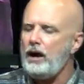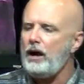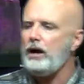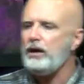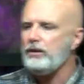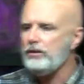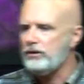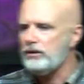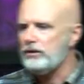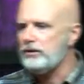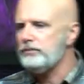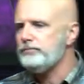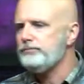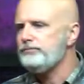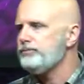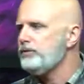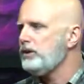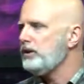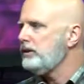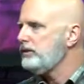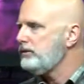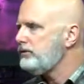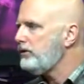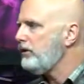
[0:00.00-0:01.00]
honor
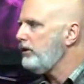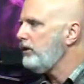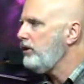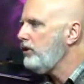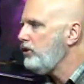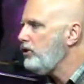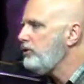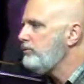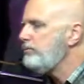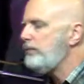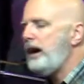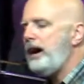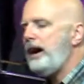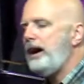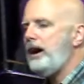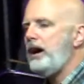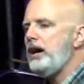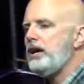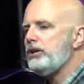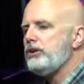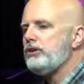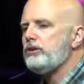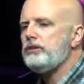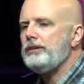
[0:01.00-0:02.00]
to whom
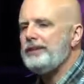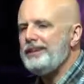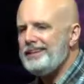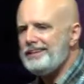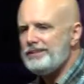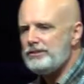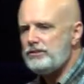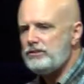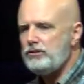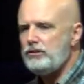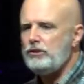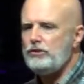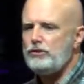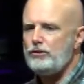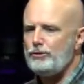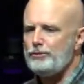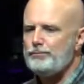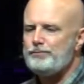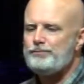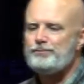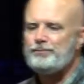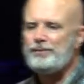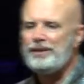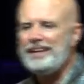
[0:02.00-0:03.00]
honor is due.
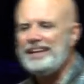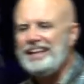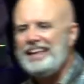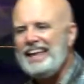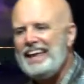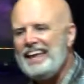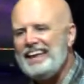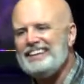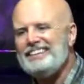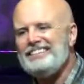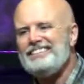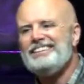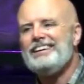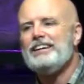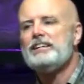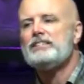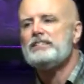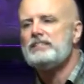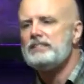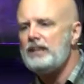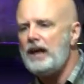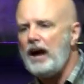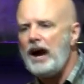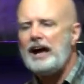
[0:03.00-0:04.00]
It
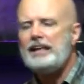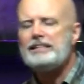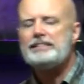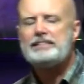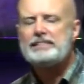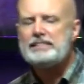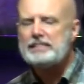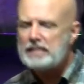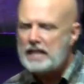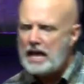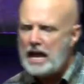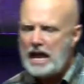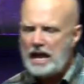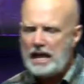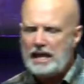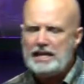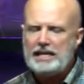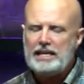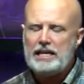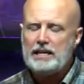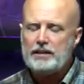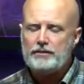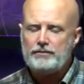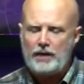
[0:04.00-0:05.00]
does not say
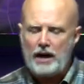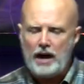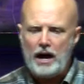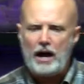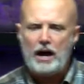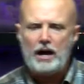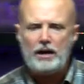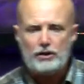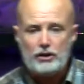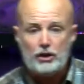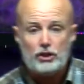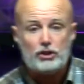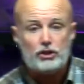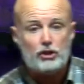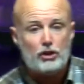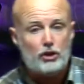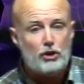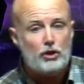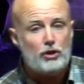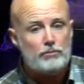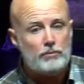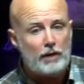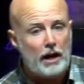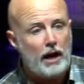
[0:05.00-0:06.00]
give honor to
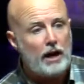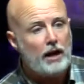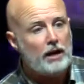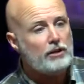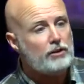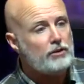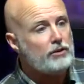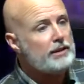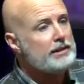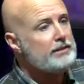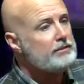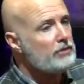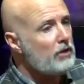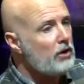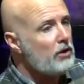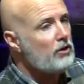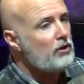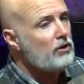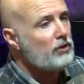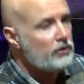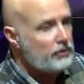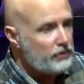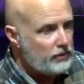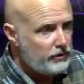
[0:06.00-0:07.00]
whom honor is
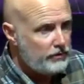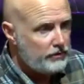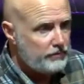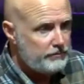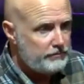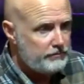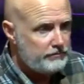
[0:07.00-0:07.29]
earned.